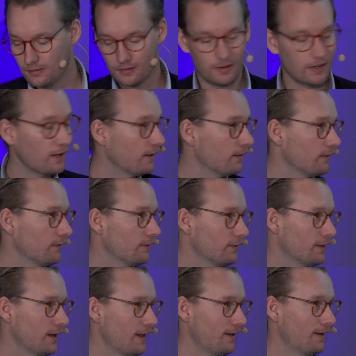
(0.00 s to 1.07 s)
day
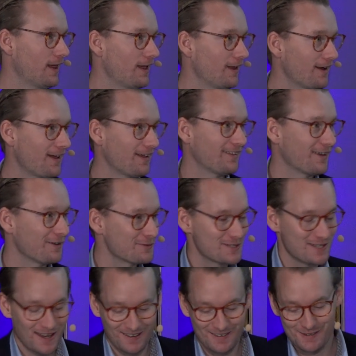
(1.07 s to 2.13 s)
and night, I would
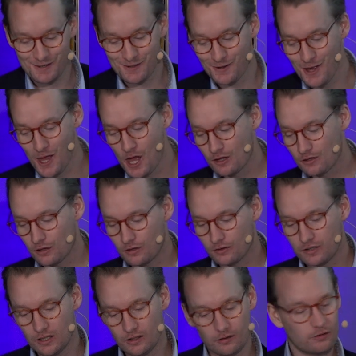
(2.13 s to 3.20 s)
say, to
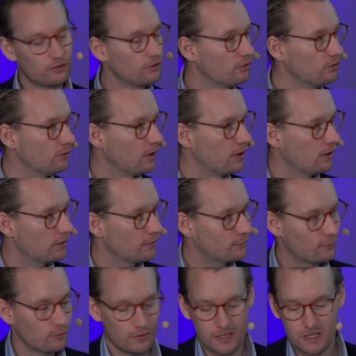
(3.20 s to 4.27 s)
continue to
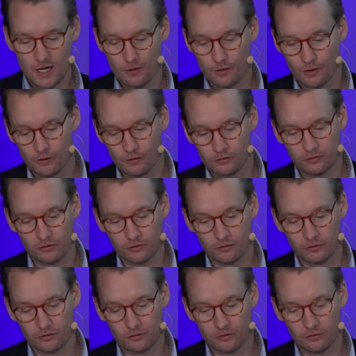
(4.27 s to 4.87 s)
reach our goals.